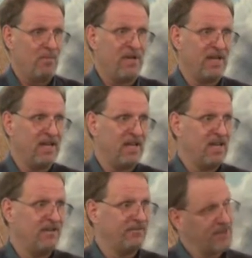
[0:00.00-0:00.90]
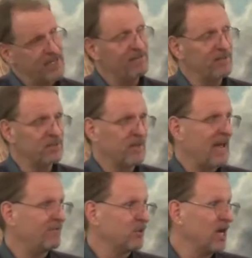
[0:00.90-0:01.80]
But if the devil has
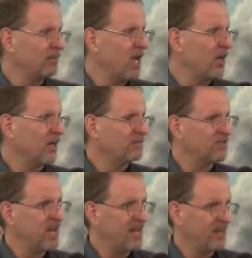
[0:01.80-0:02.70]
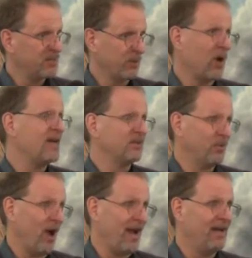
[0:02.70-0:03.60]
been after him long enough to take his praise
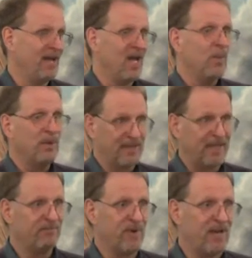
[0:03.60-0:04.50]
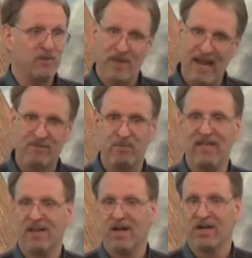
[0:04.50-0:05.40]
away, believe me, he's been after
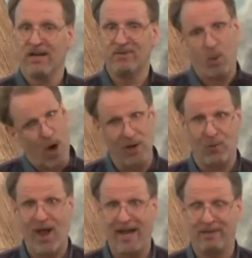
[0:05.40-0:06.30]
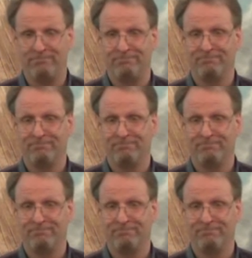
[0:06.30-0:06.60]
me long enough to walk away.